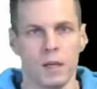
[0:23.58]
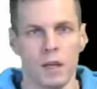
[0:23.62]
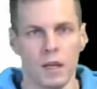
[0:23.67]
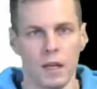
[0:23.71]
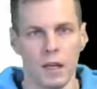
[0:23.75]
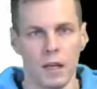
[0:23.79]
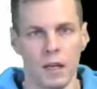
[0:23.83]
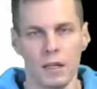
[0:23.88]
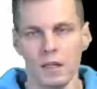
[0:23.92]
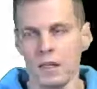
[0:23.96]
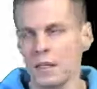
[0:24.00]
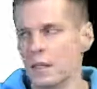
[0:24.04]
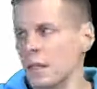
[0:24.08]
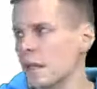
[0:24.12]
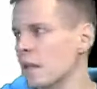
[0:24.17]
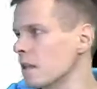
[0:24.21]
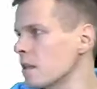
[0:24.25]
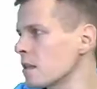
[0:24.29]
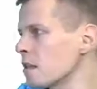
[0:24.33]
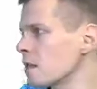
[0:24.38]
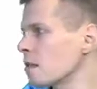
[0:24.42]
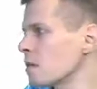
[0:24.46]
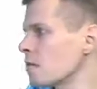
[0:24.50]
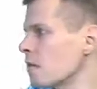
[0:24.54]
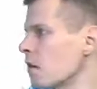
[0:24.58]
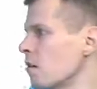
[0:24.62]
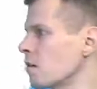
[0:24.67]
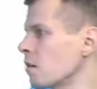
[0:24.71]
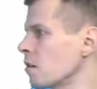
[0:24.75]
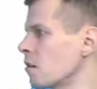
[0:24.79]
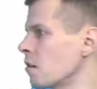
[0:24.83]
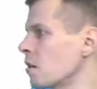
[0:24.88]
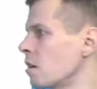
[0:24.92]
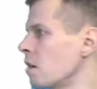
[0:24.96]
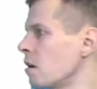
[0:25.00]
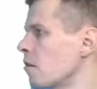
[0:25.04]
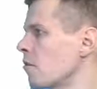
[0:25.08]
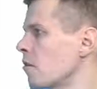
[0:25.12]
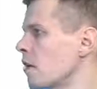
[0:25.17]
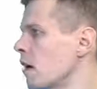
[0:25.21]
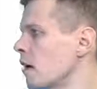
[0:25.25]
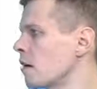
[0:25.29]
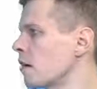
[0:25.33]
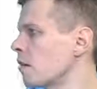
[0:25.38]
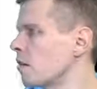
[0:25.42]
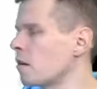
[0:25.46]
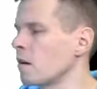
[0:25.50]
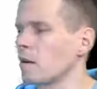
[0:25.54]
Let's take this grounded theory
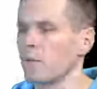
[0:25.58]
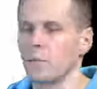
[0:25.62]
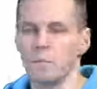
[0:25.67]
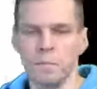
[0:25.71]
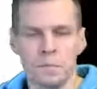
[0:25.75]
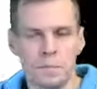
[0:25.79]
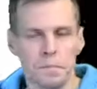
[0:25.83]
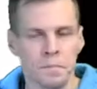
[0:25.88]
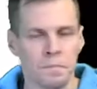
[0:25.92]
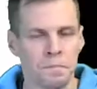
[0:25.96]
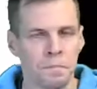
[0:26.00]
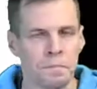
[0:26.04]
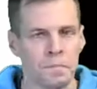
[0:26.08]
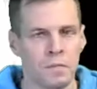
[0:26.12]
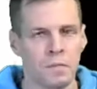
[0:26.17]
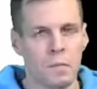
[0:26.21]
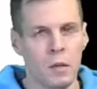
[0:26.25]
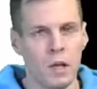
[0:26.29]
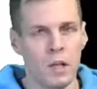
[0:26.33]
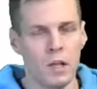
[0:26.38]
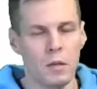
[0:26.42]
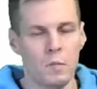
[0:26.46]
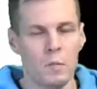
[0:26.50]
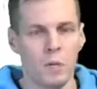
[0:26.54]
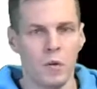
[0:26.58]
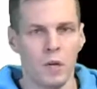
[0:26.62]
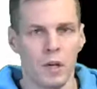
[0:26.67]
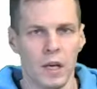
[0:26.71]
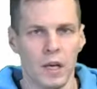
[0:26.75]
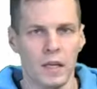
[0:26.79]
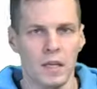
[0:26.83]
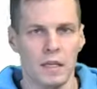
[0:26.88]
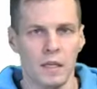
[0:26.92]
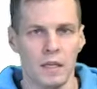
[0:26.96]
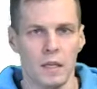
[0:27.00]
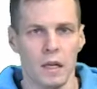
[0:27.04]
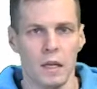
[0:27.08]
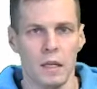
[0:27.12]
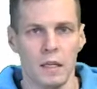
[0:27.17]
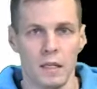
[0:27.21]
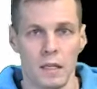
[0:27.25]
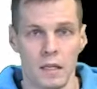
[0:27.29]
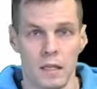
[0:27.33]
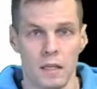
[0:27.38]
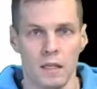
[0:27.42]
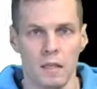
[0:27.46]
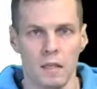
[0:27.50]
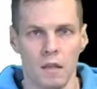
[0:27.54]
and multiple case studies
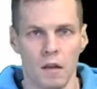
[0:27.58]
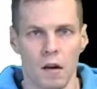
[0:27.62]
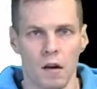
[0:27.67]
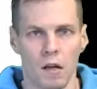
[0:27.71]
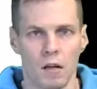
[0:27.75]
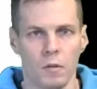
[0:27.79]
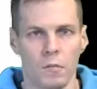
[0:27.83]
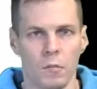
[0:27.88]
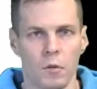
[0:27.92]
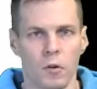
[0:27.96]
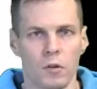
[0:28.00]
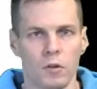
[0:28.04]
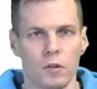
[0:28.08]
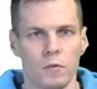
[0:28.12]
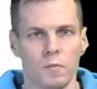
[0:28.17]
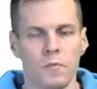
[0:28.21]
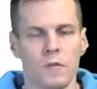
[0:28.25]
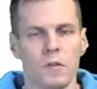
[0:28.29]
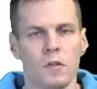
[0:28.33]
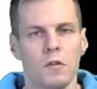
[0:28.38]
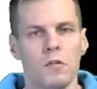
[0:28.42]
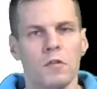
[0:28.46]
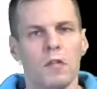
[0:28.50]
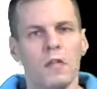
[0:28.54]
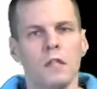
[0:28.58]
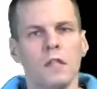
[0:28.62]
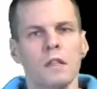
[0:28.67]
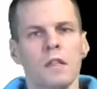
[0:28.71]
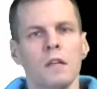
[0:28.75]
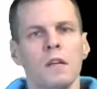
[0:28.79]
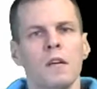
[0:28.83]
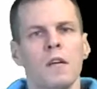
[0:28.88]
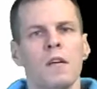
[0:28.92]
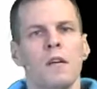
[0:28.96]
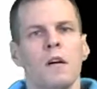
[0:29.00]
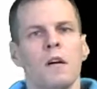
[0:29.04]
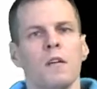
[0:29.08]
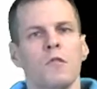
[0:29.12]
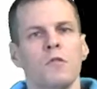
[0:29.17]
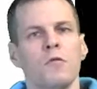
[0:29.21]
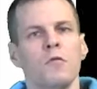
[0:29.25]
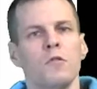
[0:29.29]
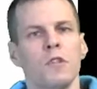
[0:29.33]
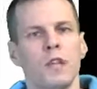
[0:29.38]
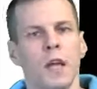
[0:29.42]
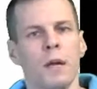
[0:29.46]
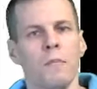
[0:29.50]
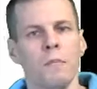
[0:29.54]
as a starting point. So these are two
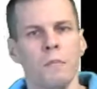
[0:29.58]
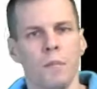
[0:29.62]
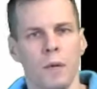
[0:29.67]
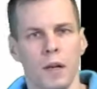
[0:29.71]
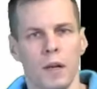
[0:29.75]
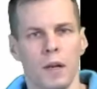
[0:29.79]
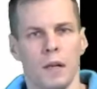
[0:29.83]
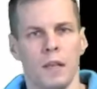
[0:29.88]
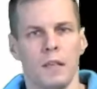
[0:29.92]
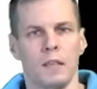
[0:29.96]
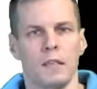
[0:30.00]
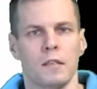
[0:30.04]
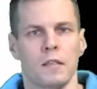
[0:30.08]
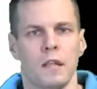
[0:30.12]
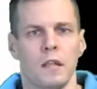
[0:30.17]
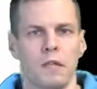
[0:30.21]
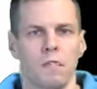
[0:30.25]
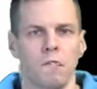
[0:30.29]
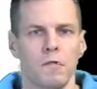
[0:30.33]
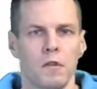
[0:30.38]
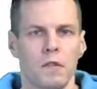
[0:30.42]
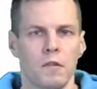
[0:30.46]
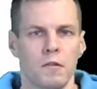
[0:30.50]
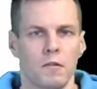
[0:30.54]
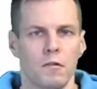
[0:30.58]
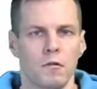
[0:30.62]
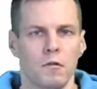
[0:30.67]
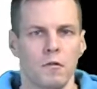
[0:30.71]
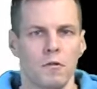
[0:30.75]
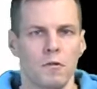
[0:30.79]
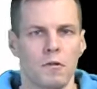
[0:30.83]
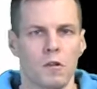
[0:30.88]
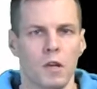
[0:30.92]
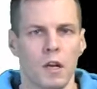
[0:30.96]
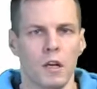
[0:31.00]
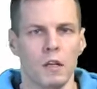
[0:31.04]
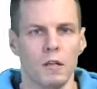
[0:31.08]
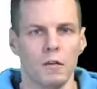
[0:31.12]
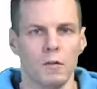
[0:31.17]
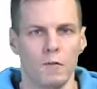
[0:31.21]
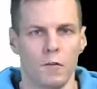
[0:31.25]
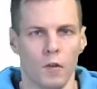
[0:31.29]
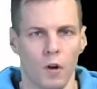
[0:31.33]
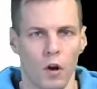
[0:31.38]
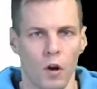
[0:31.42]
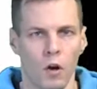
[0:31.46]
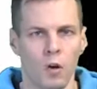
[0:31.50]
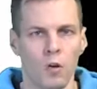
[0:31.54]
templates that researchers like to
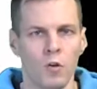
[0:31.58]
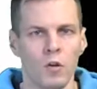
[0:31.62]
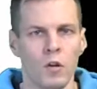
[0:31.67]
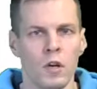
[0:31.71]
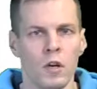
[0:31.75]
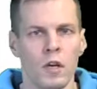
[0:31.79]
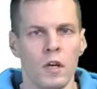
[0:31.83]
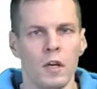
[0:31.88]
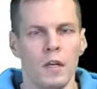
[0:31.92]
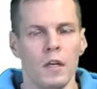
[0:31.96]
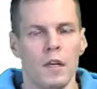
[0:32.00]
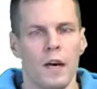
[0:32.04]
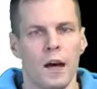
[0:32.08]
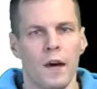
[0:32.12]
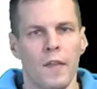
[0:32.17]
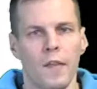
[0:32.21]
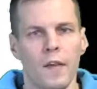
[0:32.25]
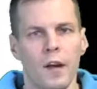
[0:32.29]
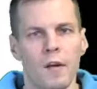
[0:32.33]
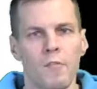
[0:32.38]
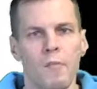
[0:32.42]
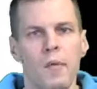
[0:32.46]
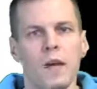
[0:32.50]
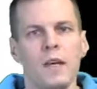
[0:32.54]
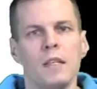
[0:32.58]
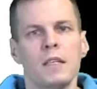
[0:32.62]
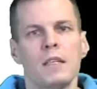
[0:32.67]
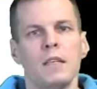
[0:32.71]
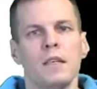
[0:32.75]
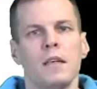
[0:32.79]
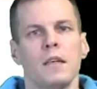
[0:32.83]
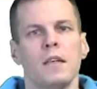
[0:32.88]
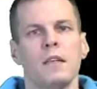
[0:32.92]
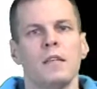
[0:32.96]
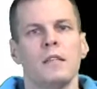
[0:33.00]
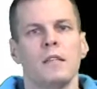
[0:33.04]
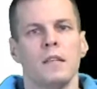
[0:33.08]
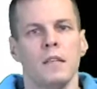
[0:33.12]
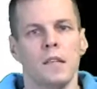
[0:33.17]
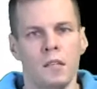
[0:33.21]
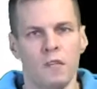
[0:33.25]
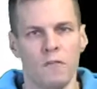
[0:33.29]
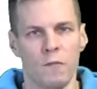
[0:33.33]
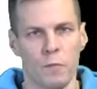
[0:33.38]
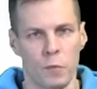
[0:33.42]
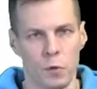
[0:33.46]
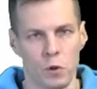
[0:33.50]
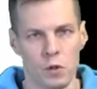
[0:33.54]
follow, and they're basically sets
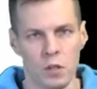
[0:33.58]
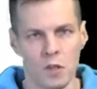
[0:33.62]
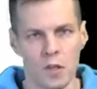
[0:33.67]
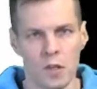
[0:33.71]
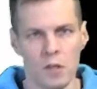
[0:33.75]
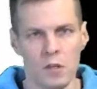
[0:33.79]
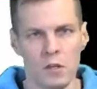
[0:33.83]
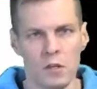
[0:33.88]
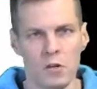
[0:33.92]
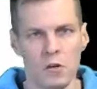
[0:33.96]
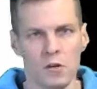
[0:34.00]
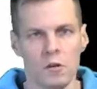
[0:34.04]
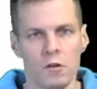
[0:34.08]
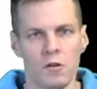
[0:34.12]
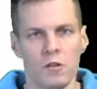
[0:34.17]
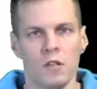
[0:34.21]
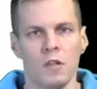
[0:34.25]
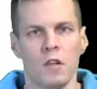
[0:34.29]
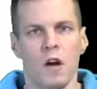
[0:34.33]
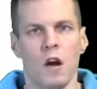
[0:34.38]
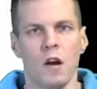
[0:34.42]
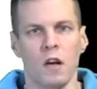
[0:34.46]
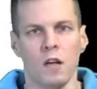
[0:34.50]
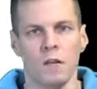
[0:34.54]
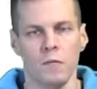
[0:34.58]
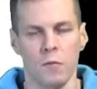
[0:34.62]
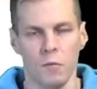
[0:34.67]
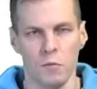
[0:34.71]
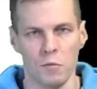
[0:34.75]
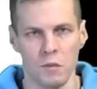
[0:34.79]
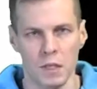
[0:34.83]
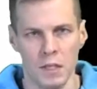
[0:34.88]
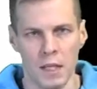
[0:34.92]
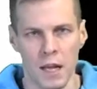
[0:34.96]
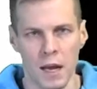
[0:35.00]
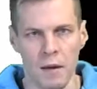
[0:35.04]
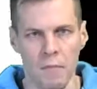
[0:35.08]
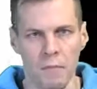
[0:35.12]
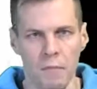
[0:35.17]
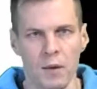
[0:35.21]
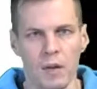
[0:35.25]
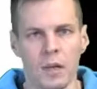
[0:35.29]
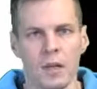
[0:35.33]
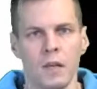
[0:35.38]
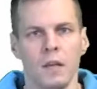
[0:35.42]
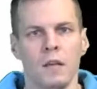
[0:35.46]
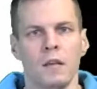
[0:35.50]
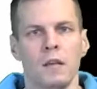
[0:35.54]
of procedures starting from
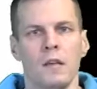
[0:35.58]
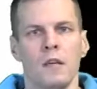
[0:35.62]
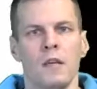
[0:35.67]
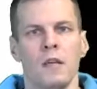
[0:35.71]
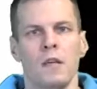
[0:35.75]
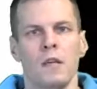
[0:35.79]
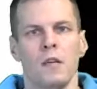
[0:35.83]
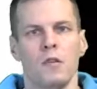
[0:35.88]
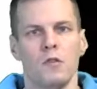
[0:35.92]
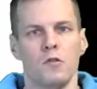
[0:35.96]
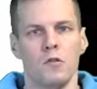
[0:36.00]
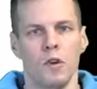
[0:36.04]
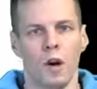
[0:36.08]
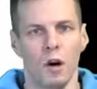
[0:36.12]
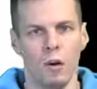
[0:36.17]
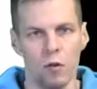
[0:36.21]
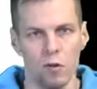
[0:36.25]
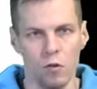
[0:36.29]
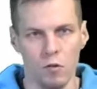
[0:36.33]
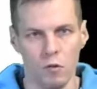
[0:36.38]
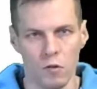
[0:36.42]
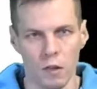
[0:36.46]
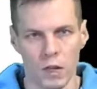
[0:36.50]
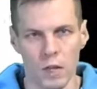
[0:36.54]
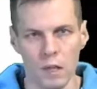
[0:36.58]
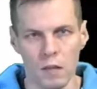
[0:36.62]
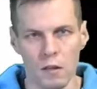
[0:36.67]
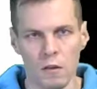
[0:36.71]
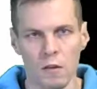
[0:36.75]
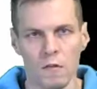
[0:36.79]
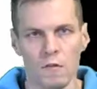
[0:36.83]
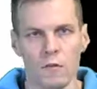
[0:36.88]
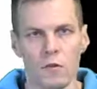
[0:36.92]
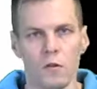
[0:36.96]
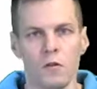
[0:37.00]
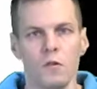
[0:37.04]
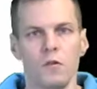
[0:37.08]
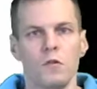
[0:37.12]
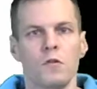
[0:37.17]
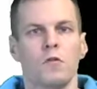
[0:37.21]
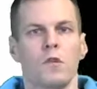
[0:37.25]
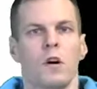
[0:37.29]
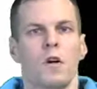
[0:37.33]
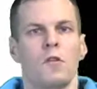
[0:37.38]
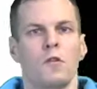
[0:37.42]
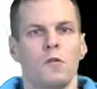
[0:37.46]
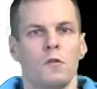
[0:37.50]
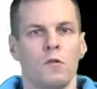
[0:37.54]
sampling to how you do interviews, to
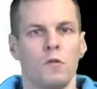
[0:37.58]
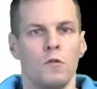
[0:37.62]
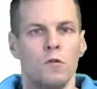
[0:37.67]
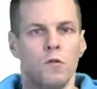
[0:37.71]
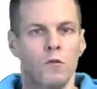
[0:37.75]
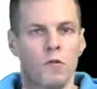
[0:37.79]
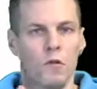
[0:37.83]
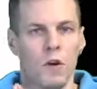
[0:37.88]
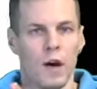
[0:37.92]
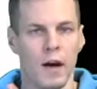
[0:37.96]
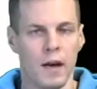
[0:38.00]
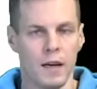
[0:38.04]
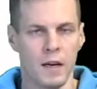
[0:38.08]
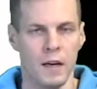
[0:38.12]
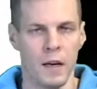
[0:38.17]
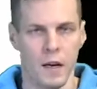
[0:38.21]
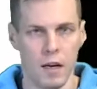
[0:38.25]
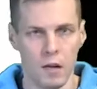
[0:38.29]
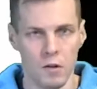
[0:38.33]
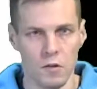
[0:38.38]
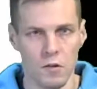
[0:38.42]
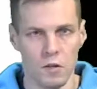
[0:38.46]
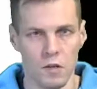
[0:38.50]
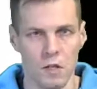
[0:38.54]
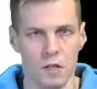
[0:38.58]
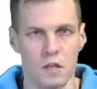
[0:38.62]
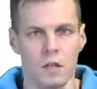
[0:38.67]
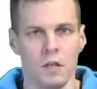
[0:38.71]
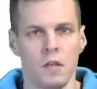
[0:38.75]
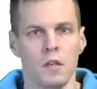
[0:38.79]
how you do analysis,